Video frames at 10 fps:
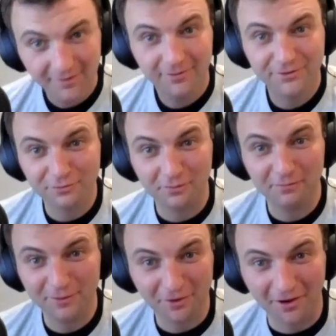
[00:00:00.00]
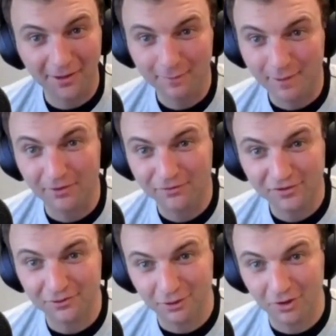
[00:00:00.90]
which is what we've been talking about all
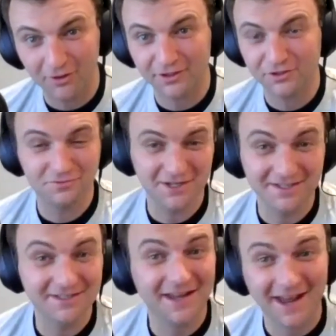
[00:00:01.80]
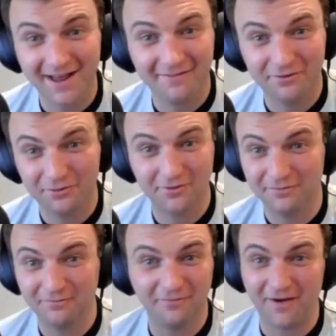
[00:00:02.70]
season long, that you need to have in order
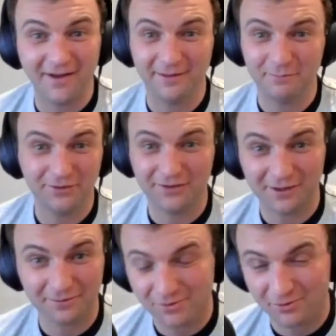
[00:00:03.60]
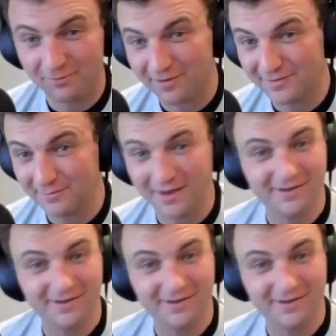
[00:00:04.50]
to finally put together a tournament resume.